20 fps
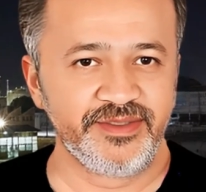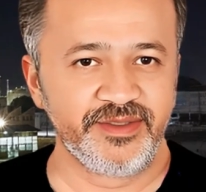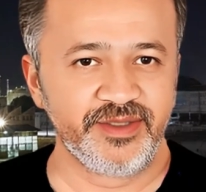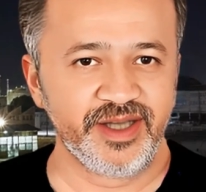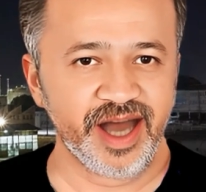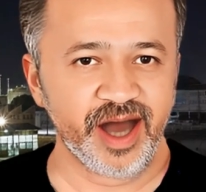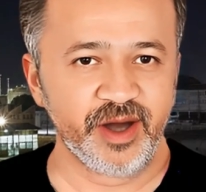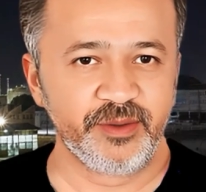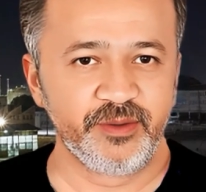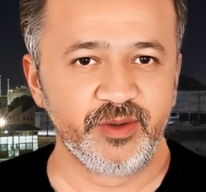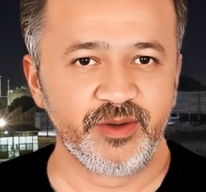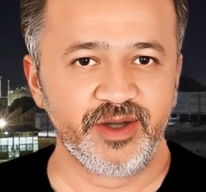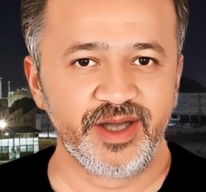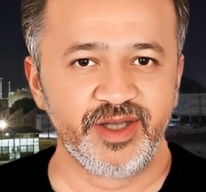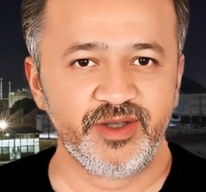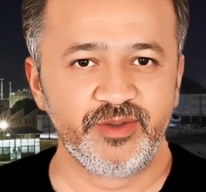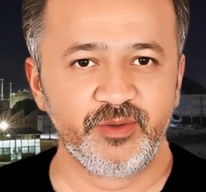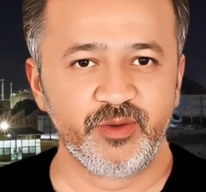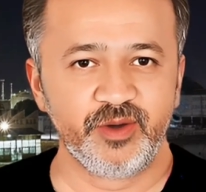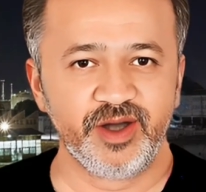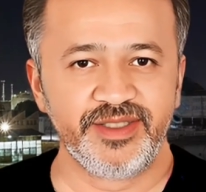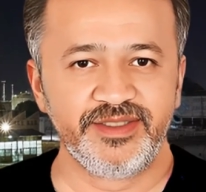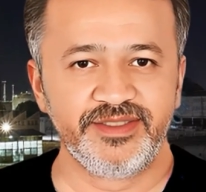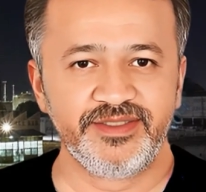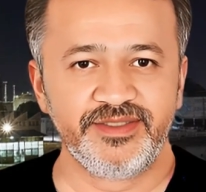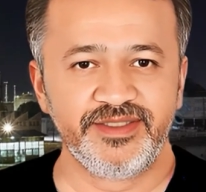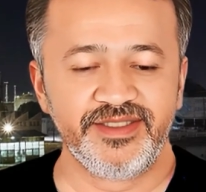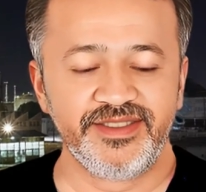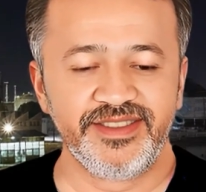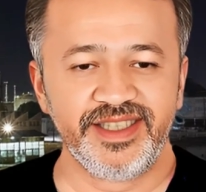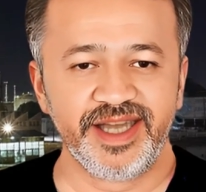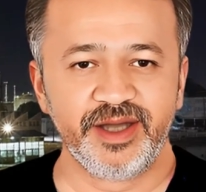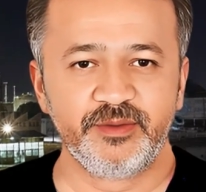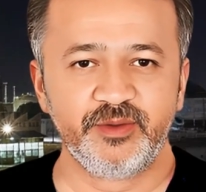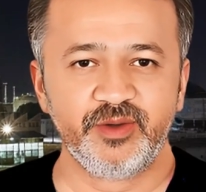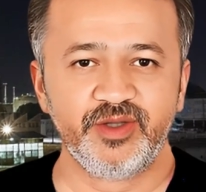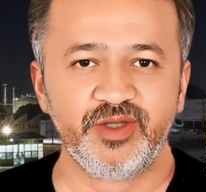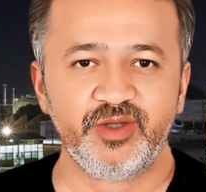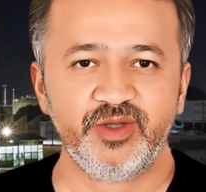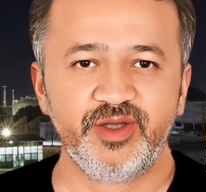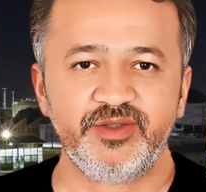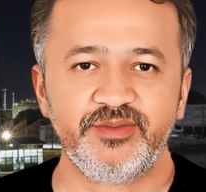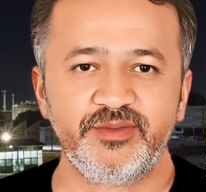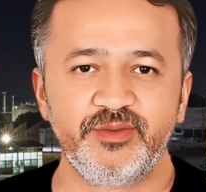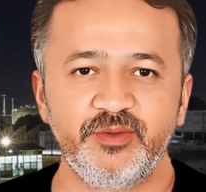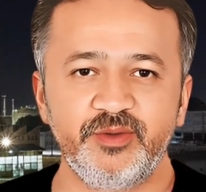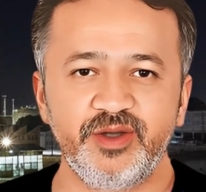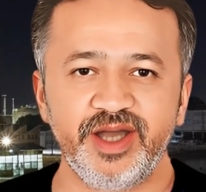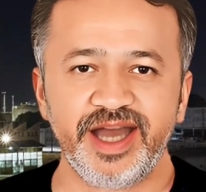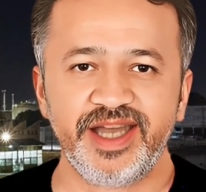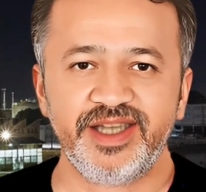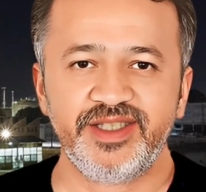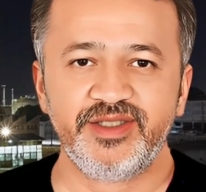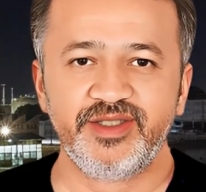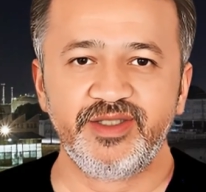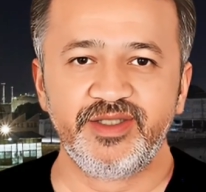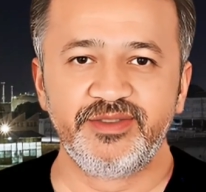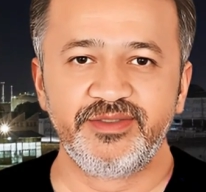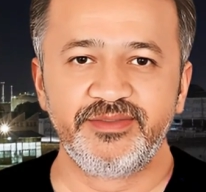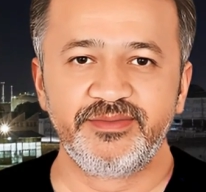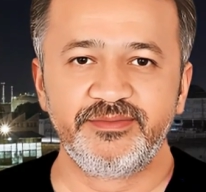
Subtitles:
the operator raises the temperature of the reactor.